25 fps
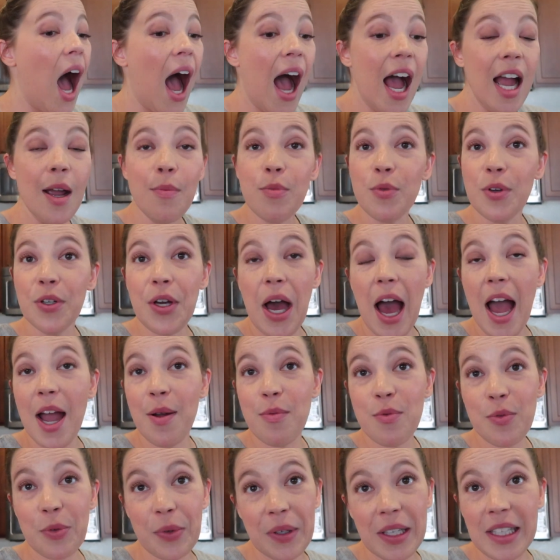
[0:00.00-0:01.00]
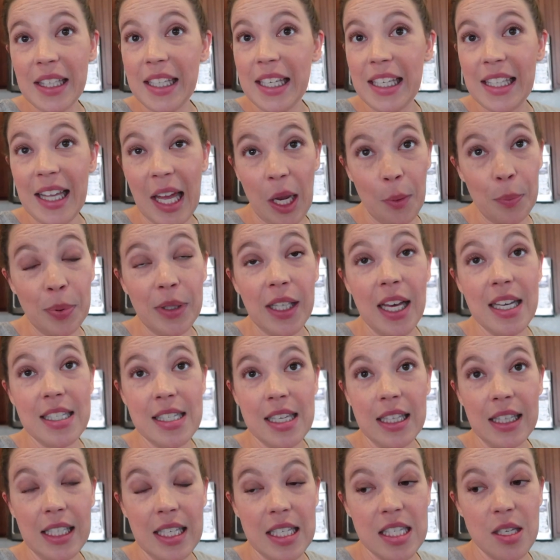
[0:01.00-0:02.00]
I'm really like
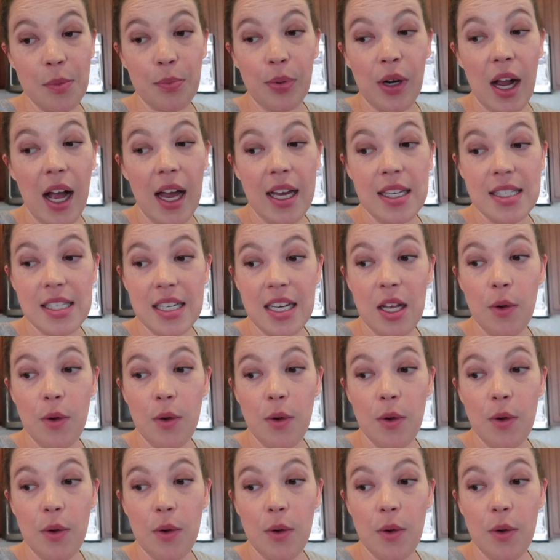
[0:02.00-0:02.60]
pleasantly surprised,